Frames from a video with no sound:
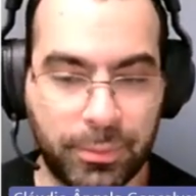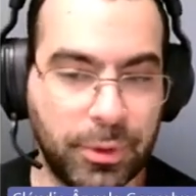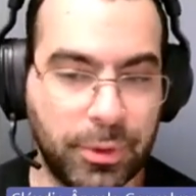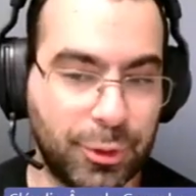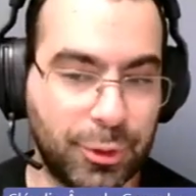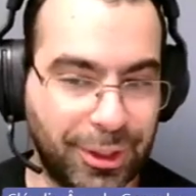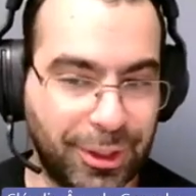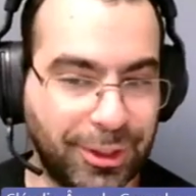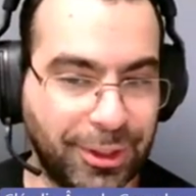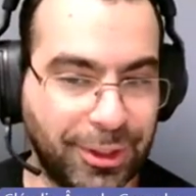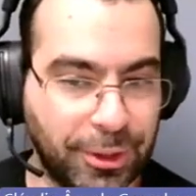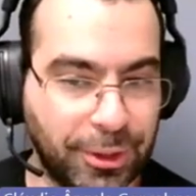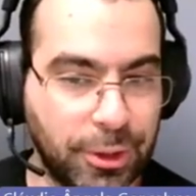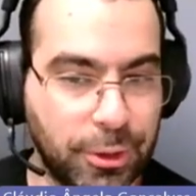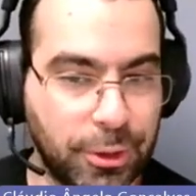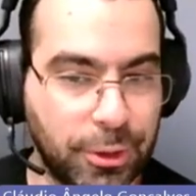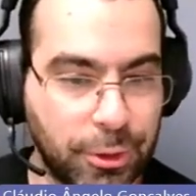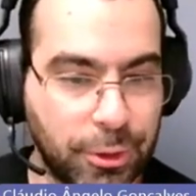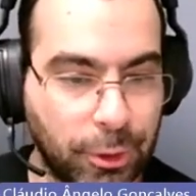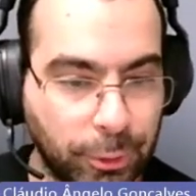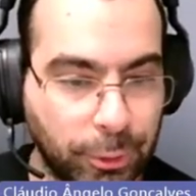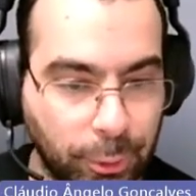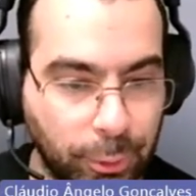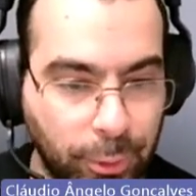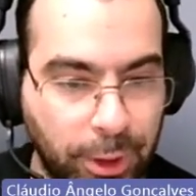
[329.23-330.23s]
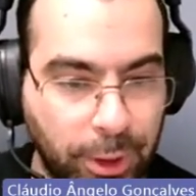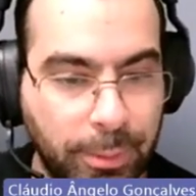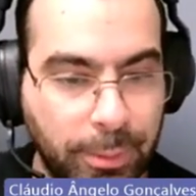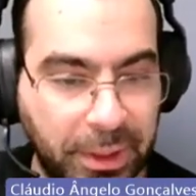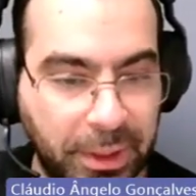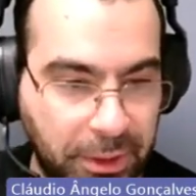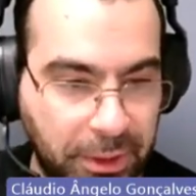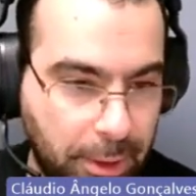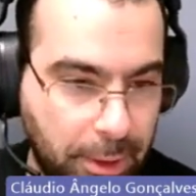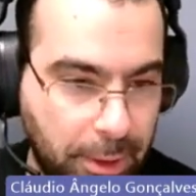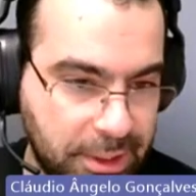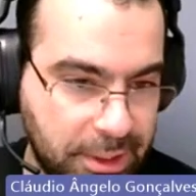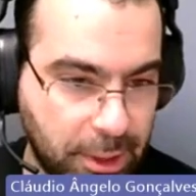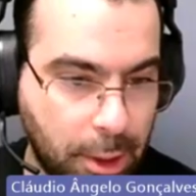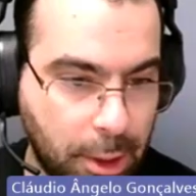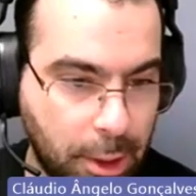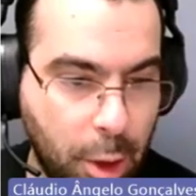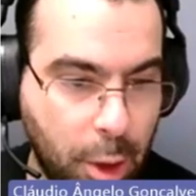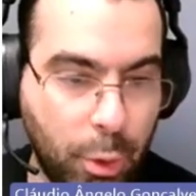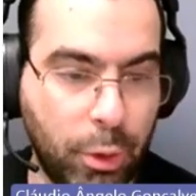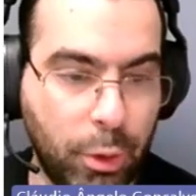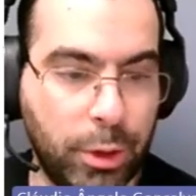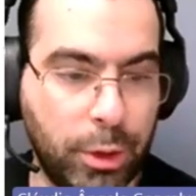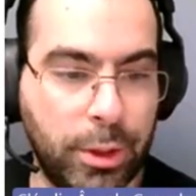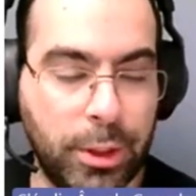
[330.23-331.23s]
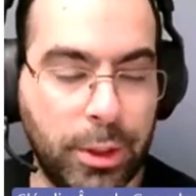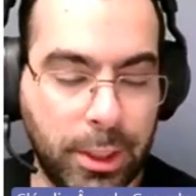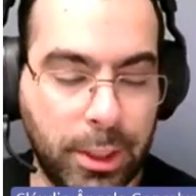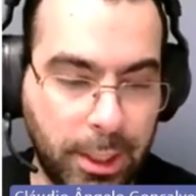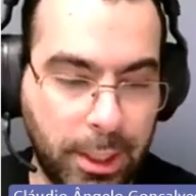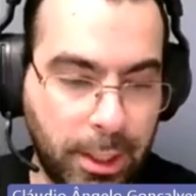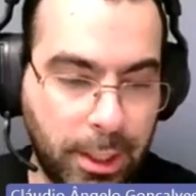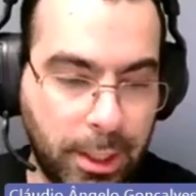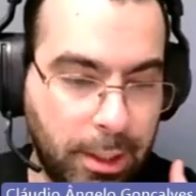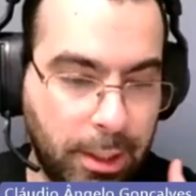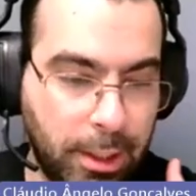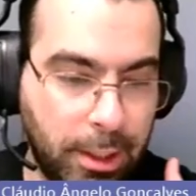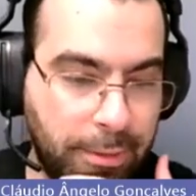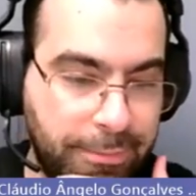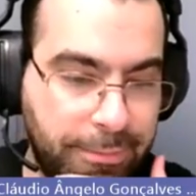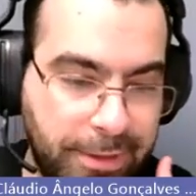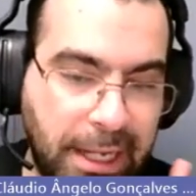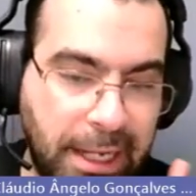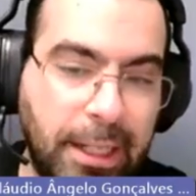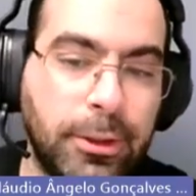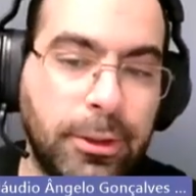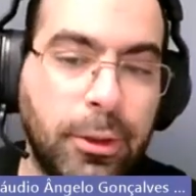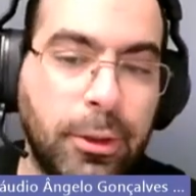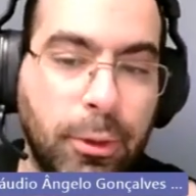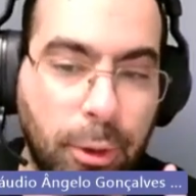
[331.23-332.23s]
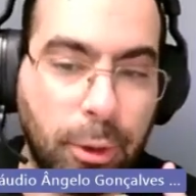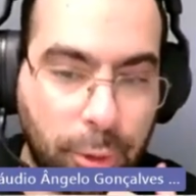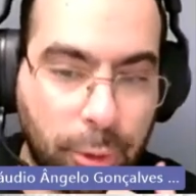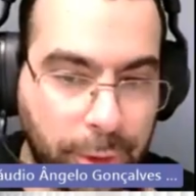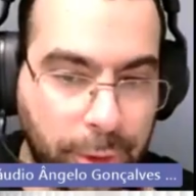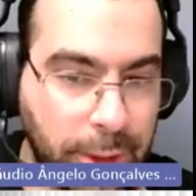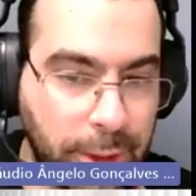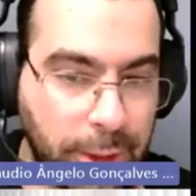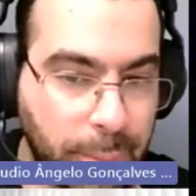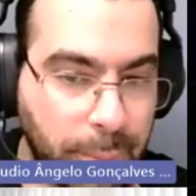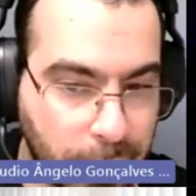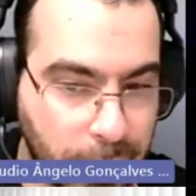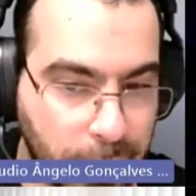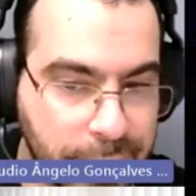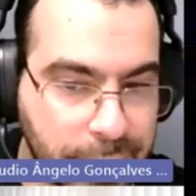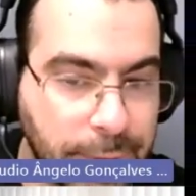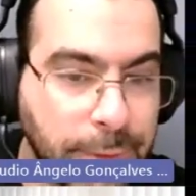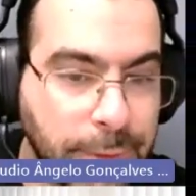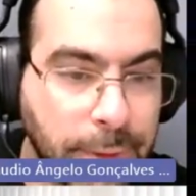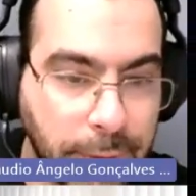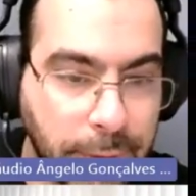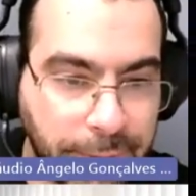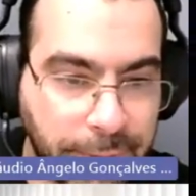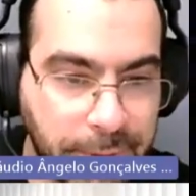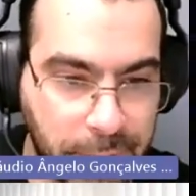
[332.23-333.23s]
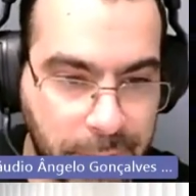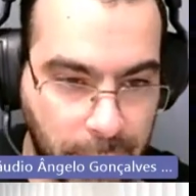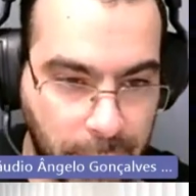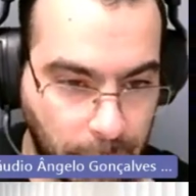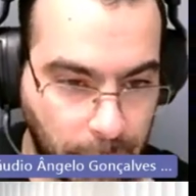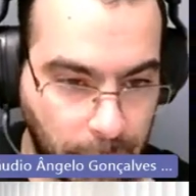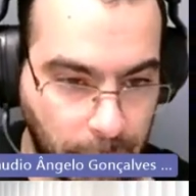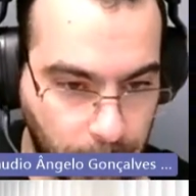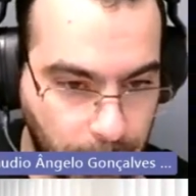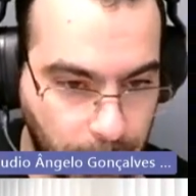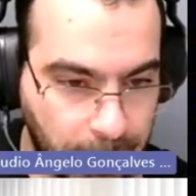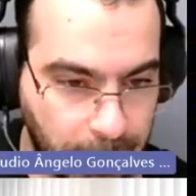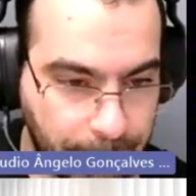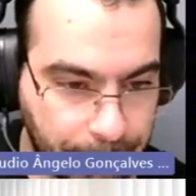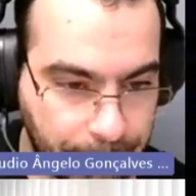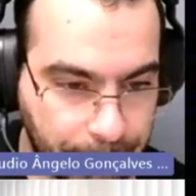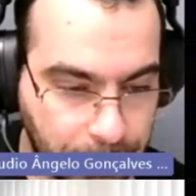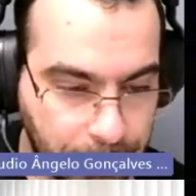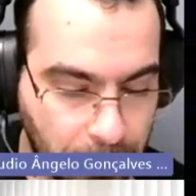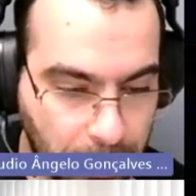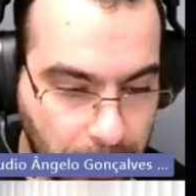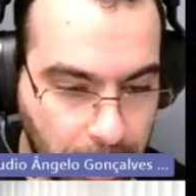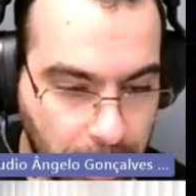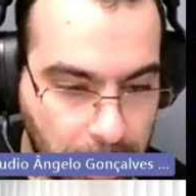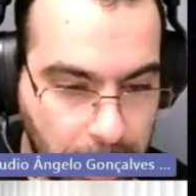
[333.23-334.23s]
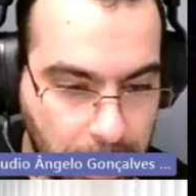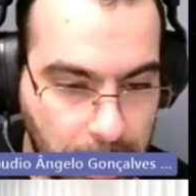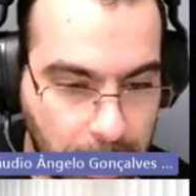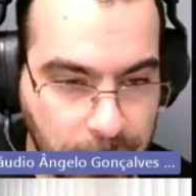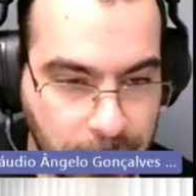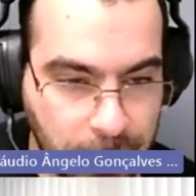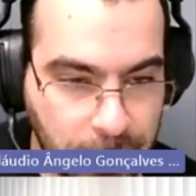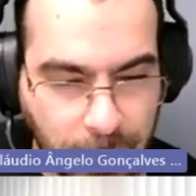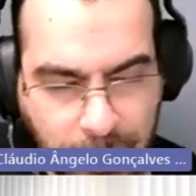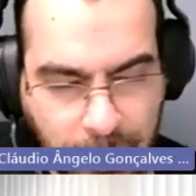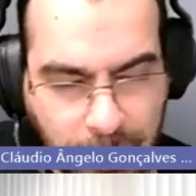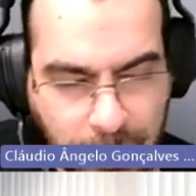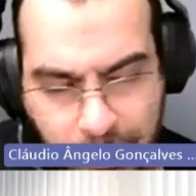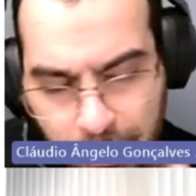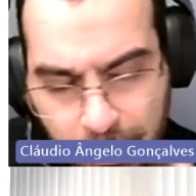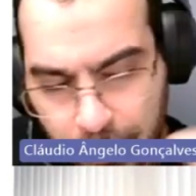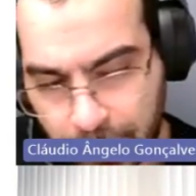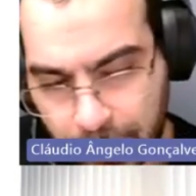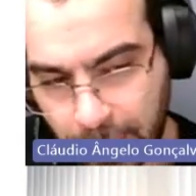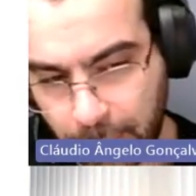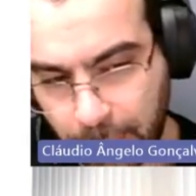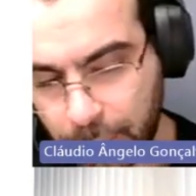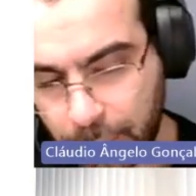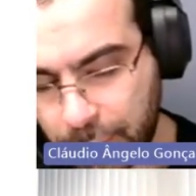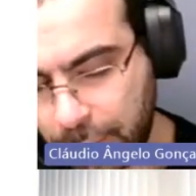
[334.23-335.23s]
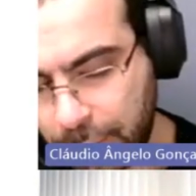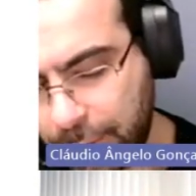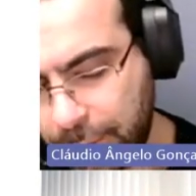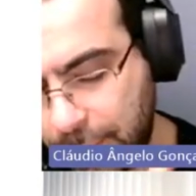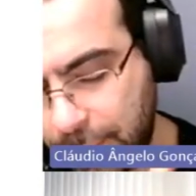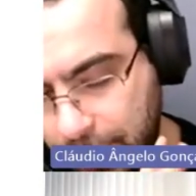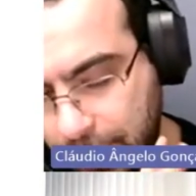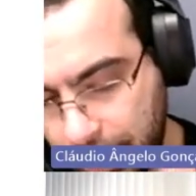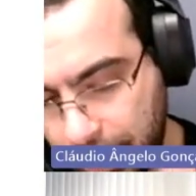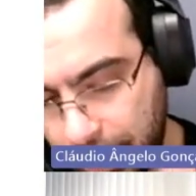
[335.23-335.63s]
Using the digital twin, but there is a core value already present in the physical twin. So this distinguishes